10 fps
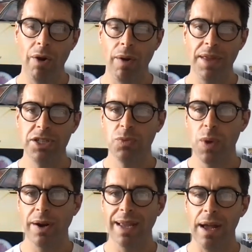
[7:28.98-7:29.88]
this is
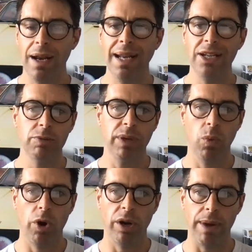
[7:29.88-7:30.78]
where I get a little bit
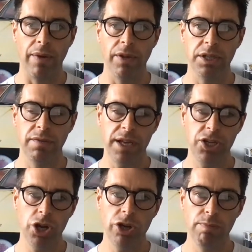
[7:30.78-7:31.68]
worried about this. If they
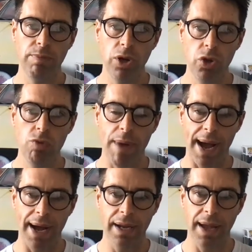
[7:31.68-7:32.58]
showed a blue
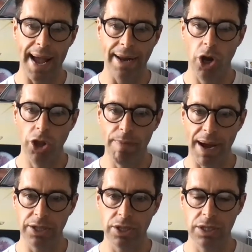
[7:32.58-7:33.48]
bag and other
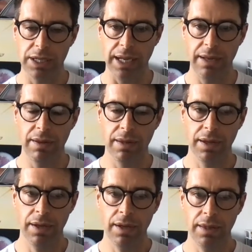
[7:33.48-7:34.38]
bags underneath,
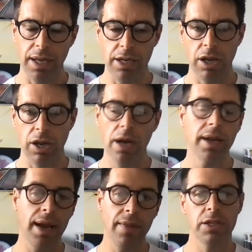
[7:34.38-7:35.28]
then you could go,
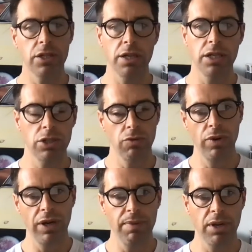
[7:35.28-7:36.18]
okay, they're starting to
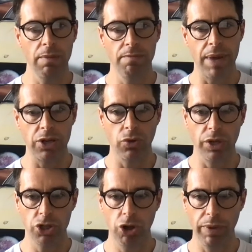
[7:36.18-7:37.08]
really become better on their
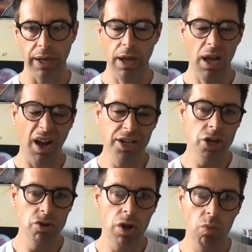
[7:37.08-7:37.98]
shopping. I
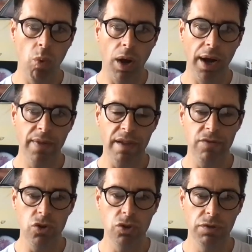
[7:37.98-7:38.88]
don't know why they've
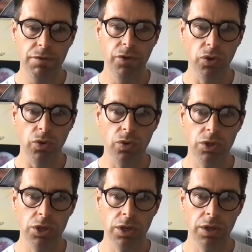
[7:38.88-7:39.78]
used food
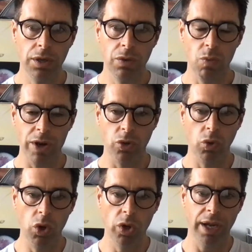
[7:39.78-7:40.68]
when you're
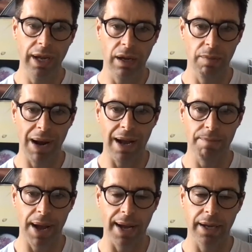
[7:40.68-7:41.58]
looking at a black
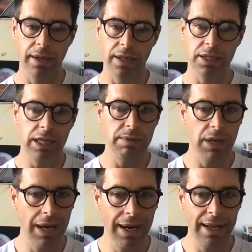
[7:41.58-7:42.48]
bag. It seems a
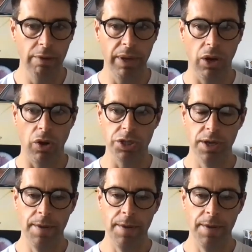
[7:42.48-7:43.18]
little bit odd.